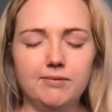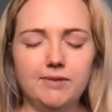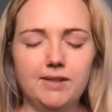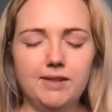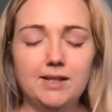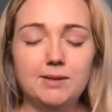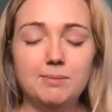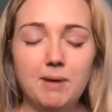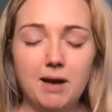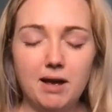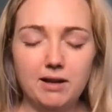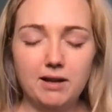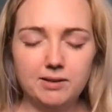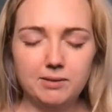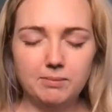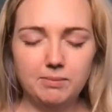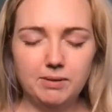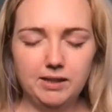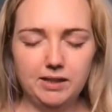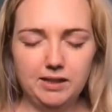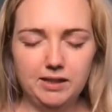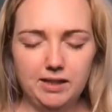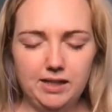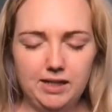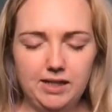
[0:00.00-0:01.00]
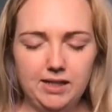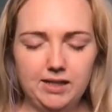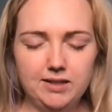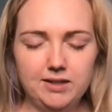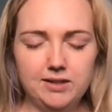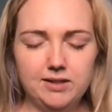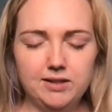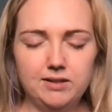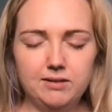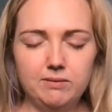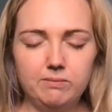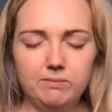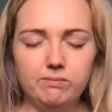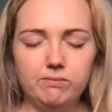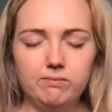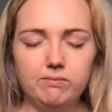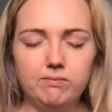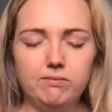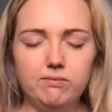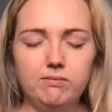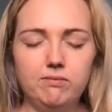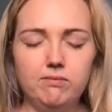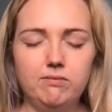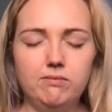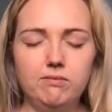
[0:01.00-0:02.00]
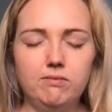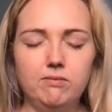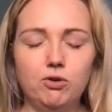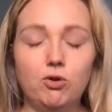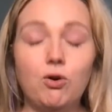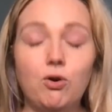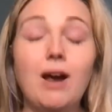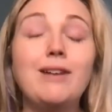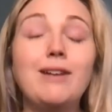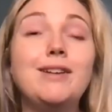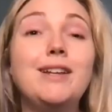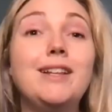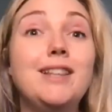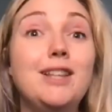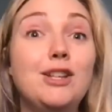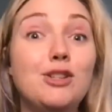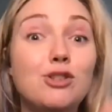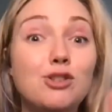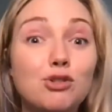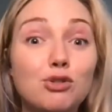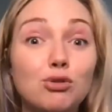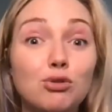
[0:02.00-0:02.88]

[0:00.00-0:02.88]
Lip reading: these possibilities, grounding these